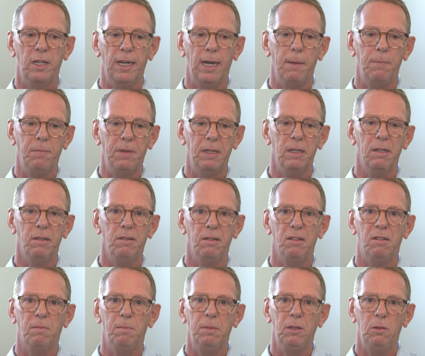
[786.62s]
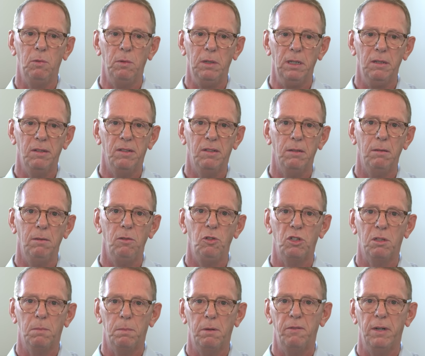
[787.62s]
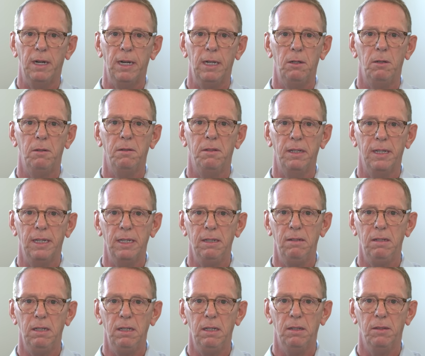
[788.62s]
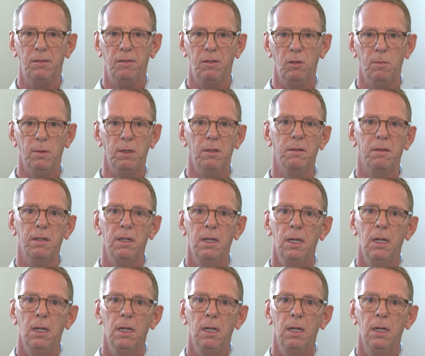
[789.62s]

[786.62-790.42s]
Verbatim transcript: gap that exists between solution providers and IT consumers.